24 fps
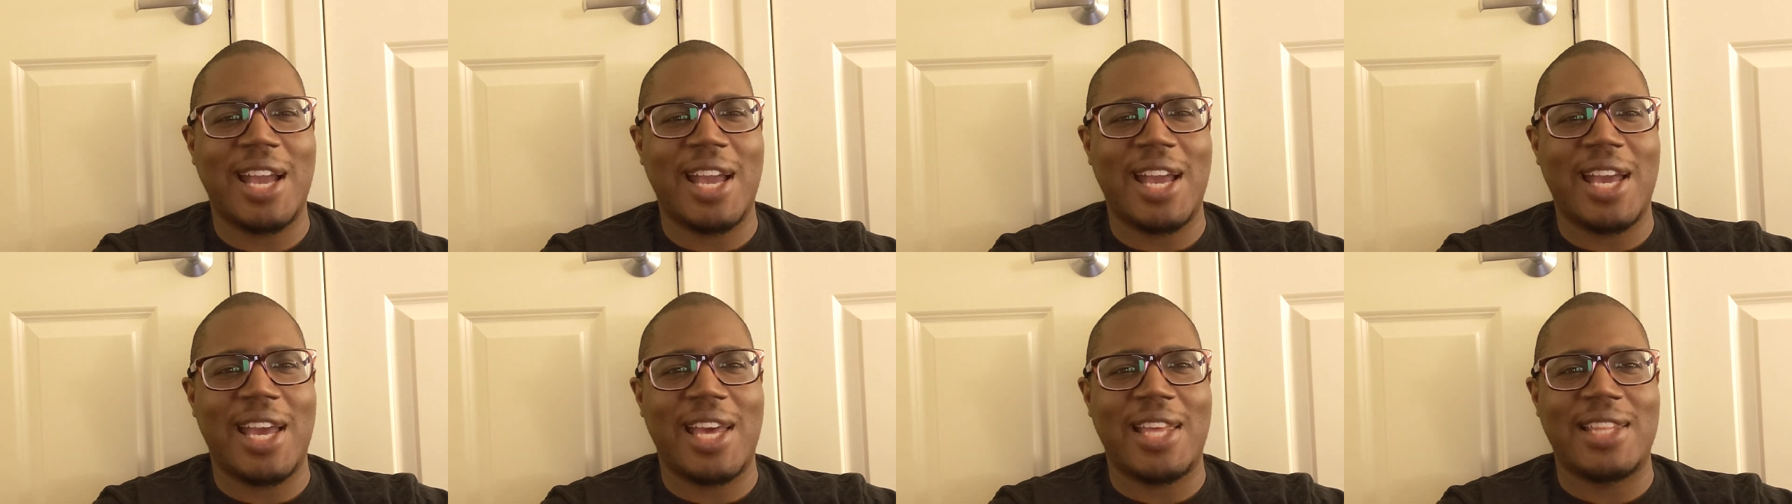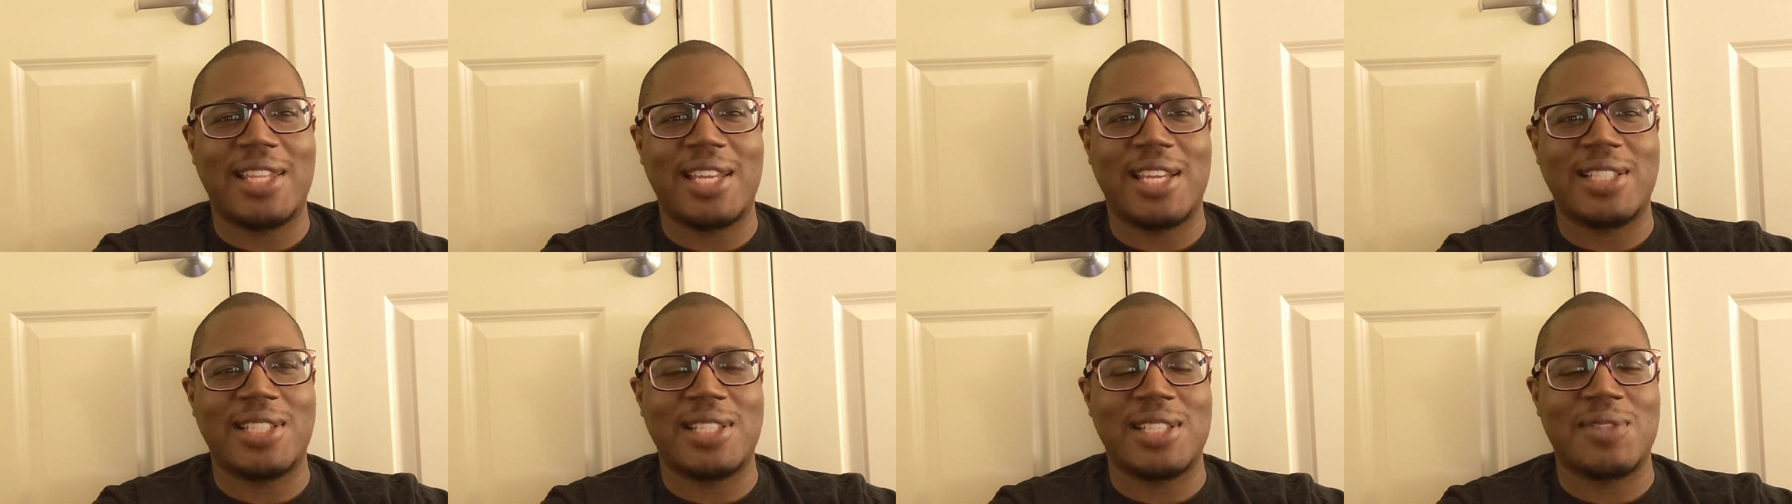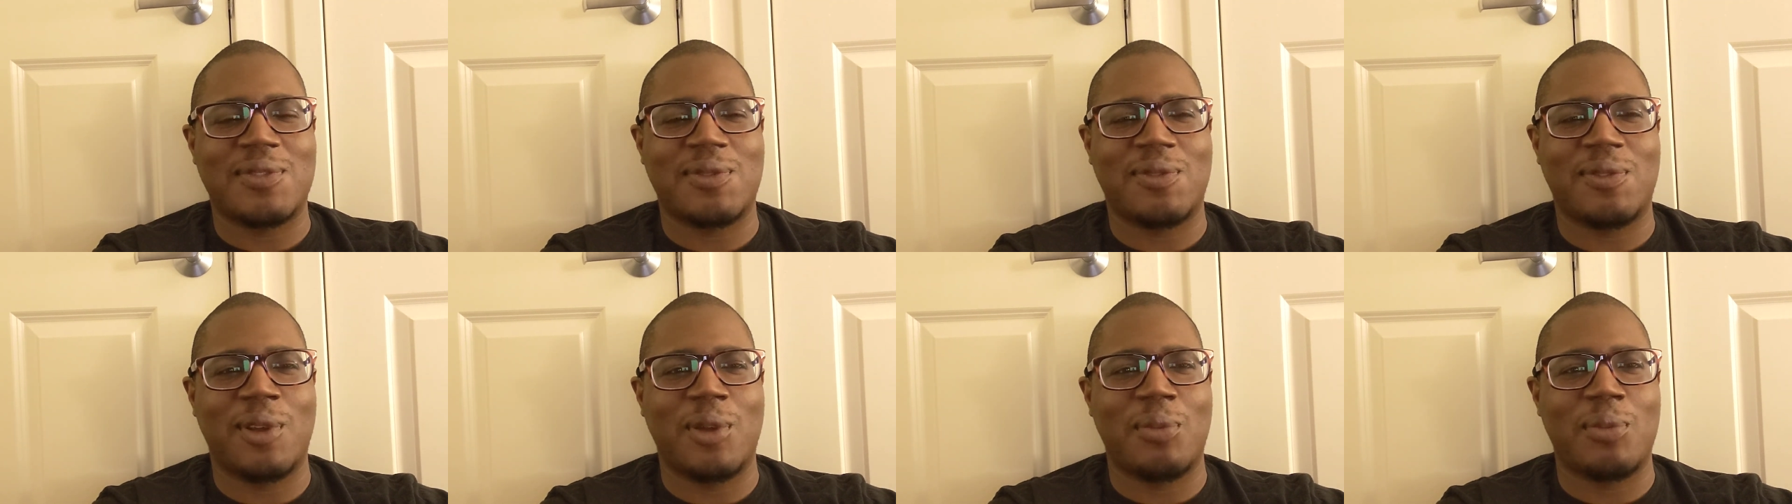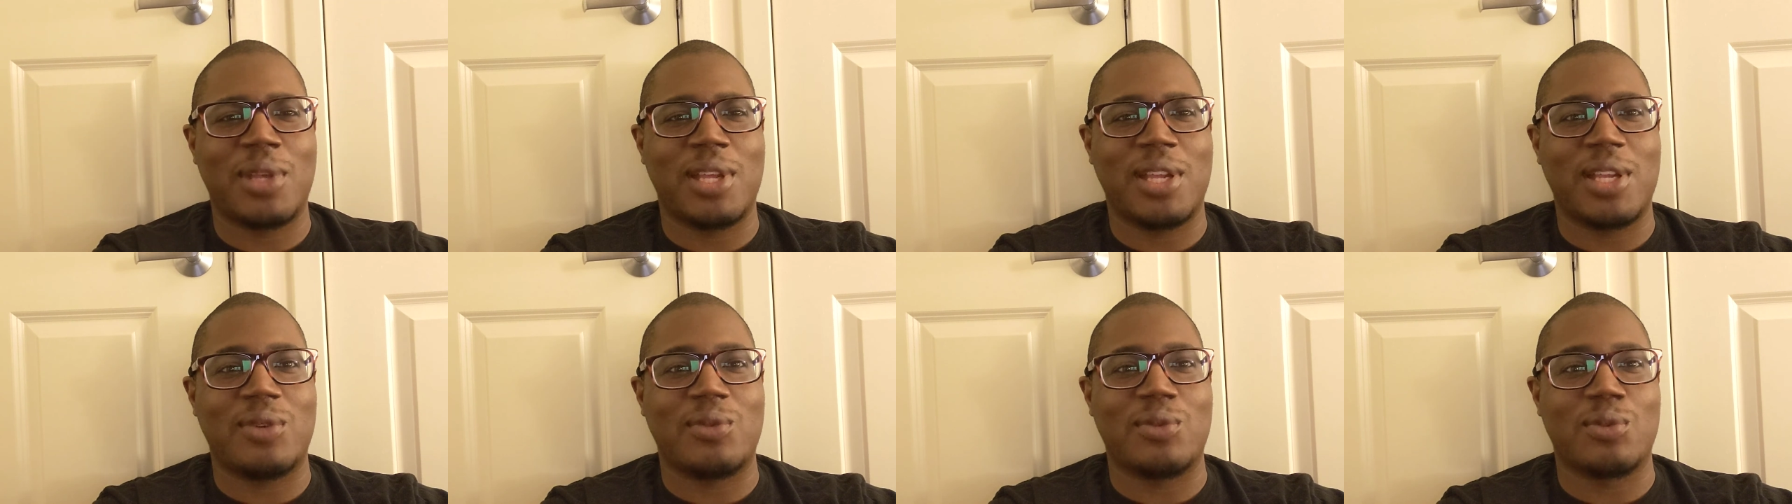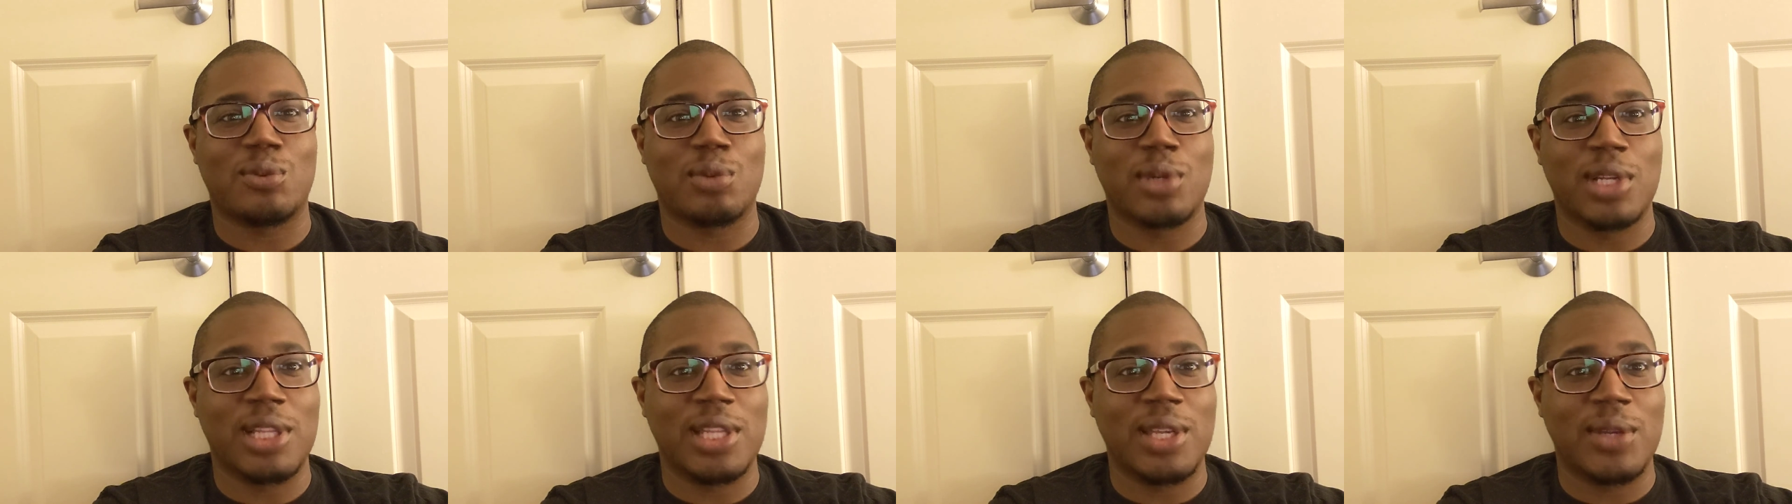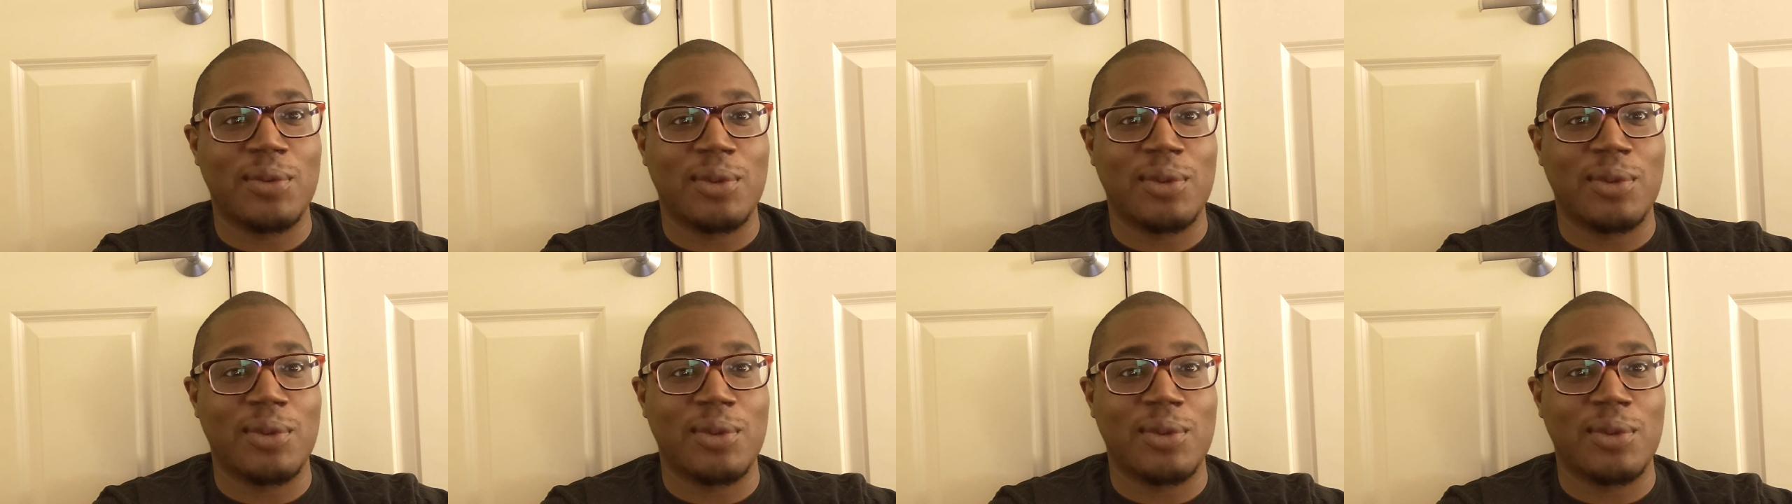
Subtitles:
and they just filmed it in really,